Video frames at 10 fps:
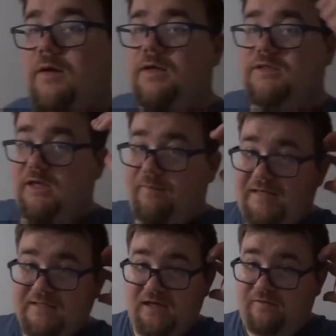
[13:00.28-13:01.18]
So the
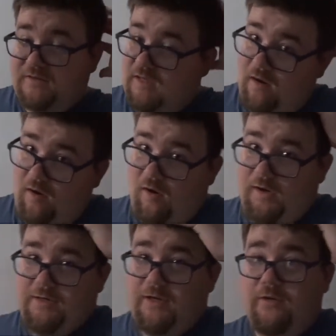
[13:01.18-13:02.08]
main surface lure I
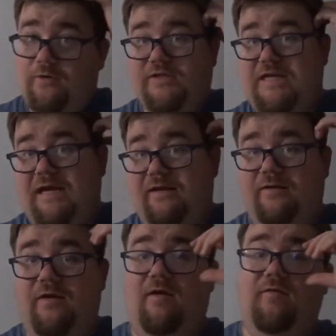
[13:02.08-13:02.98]
use, and
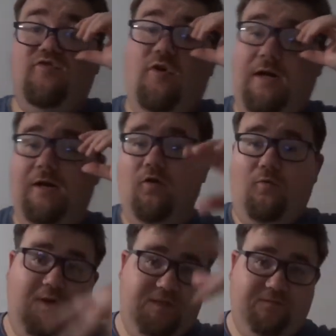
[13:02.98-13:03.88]
I'll try and
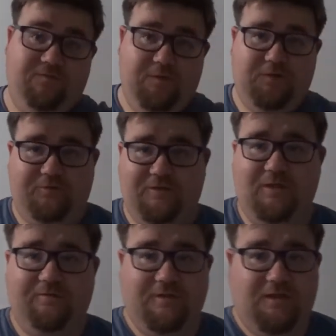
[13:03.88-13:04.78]
incorporate some footage of a
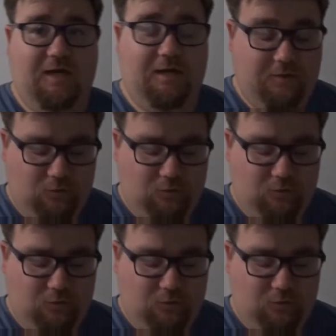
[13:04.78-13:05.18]
surface take or